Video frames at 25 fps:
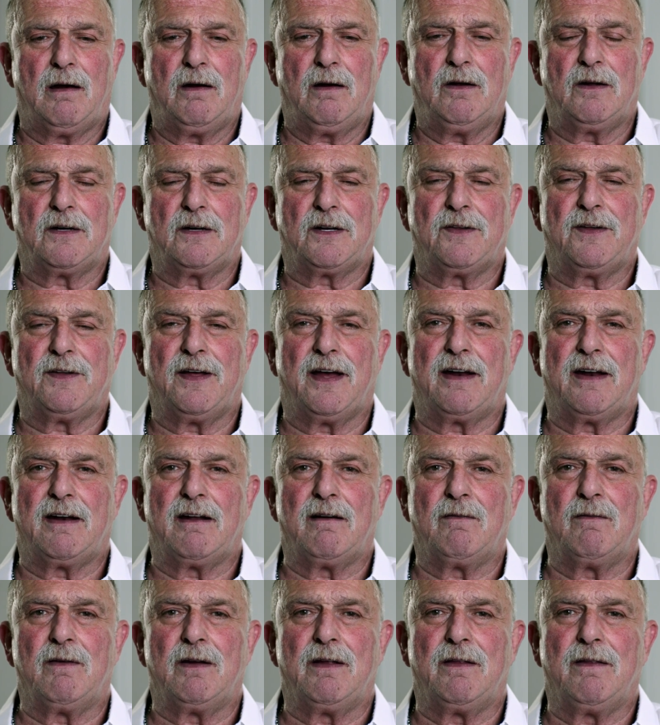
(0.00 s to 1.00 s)
I looked at that
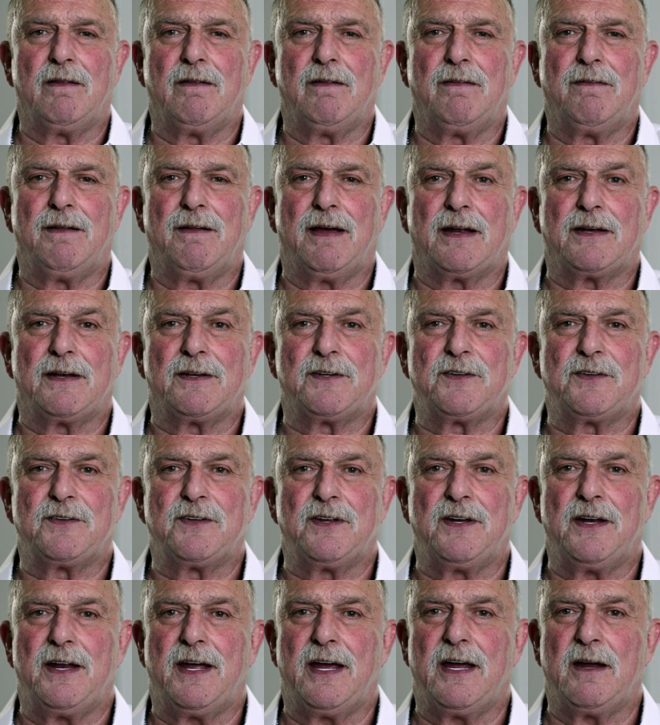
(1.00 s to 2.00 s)
and I went,
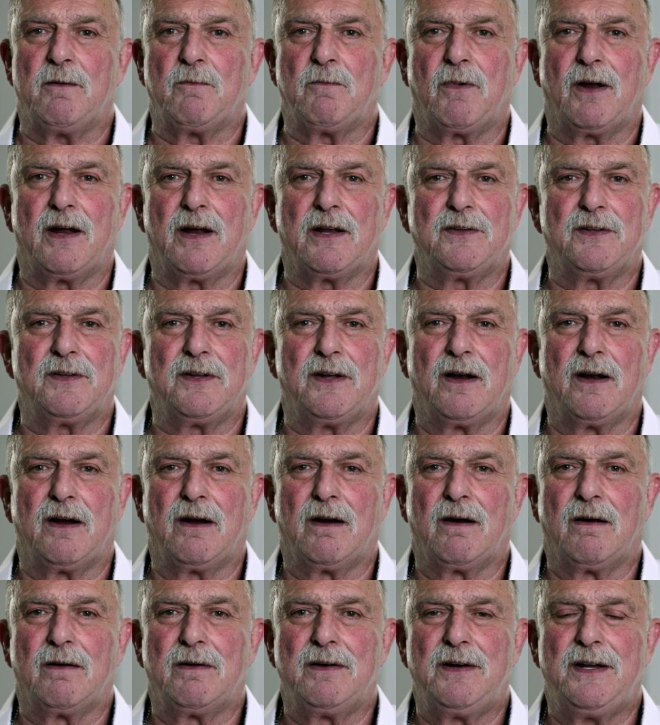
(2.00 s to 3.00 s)
that's the name right
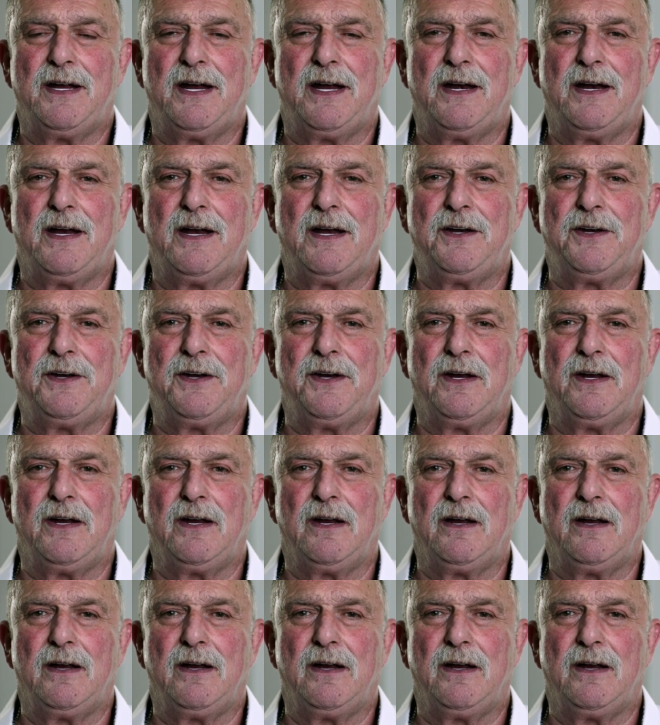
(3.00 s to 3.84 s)
there, DDT.